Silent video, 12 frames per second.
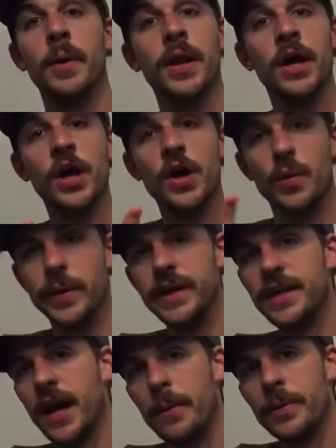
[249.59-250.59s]
But when
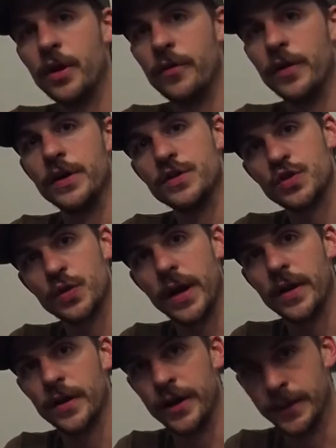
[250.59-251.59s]
he copied over his
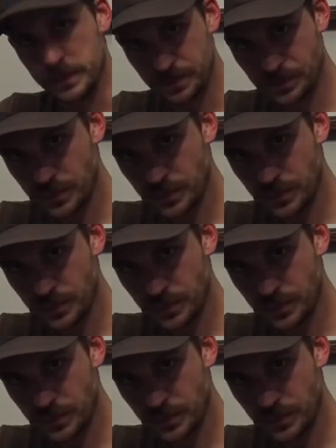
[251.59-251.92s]
trailer